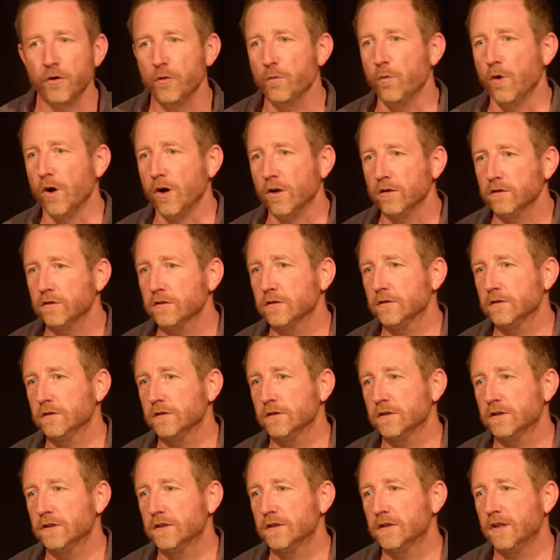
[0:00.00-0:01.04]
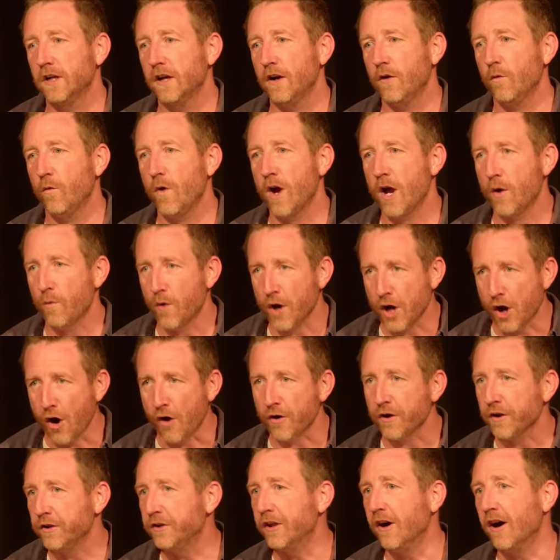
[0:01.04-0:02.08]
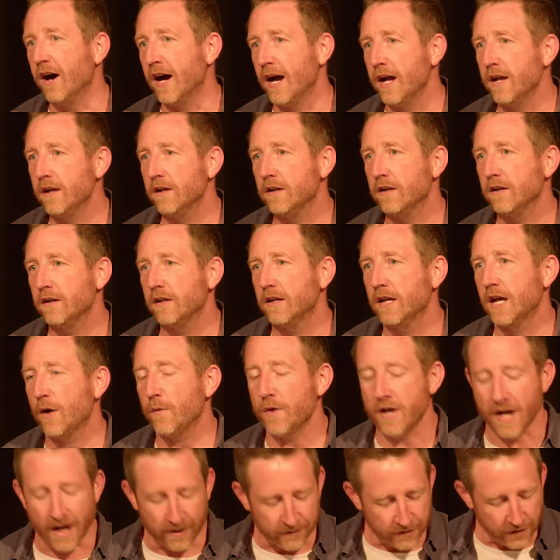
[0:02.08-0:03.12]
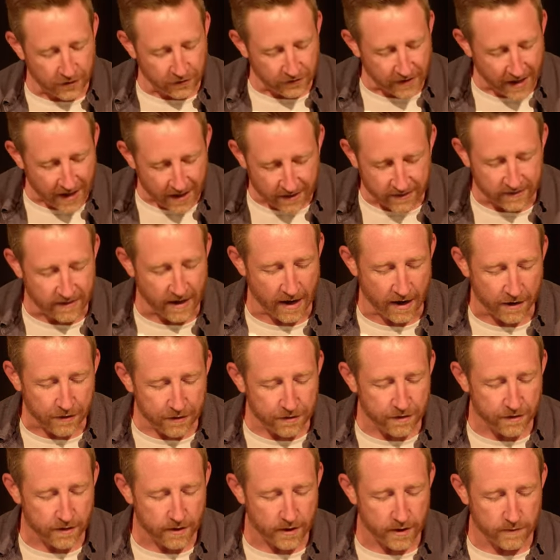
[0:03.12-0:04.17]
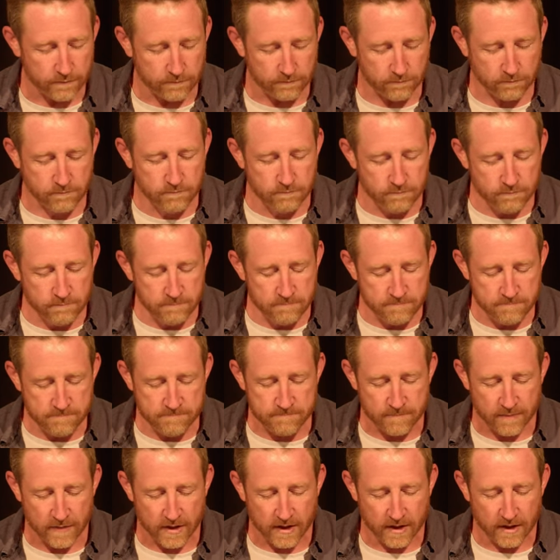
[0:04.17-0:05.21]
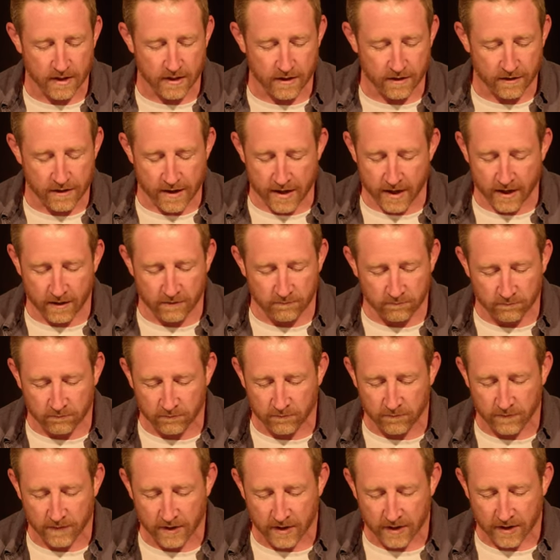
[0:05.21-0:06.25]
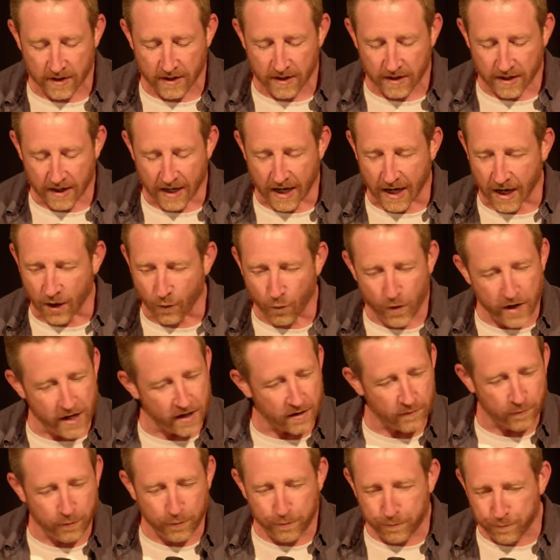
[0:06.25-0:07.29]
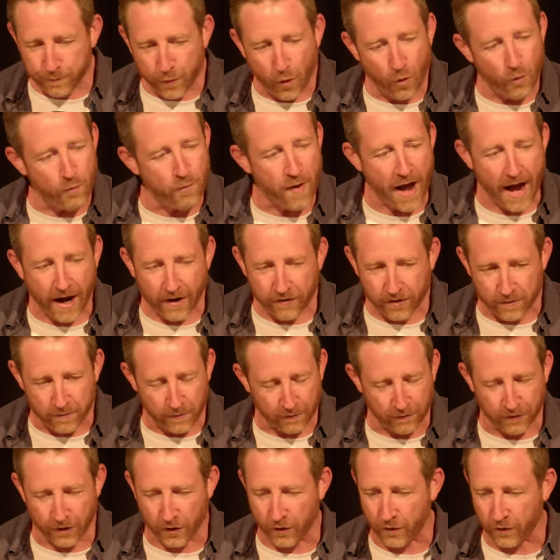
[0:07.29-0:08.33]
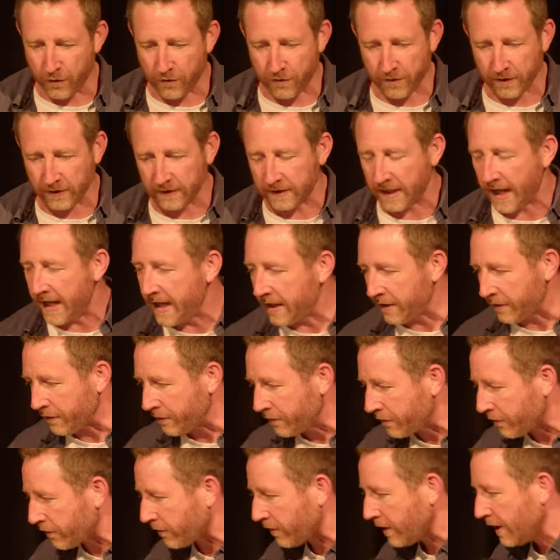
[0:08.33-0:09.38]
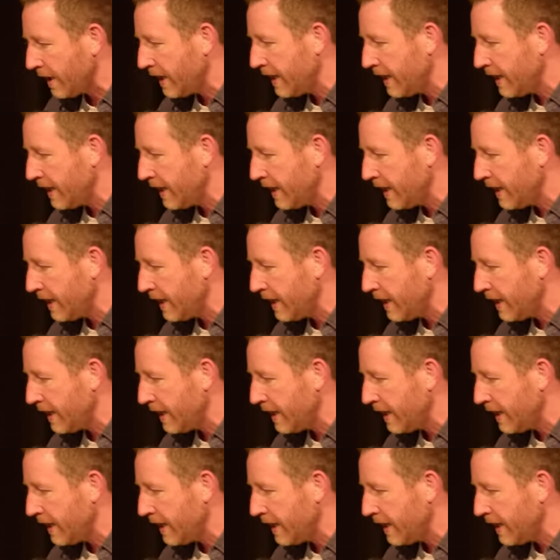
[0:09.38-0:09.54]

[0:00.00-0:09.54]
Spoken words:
world where we're going to die and we understand death, then we can pull back some of those layers,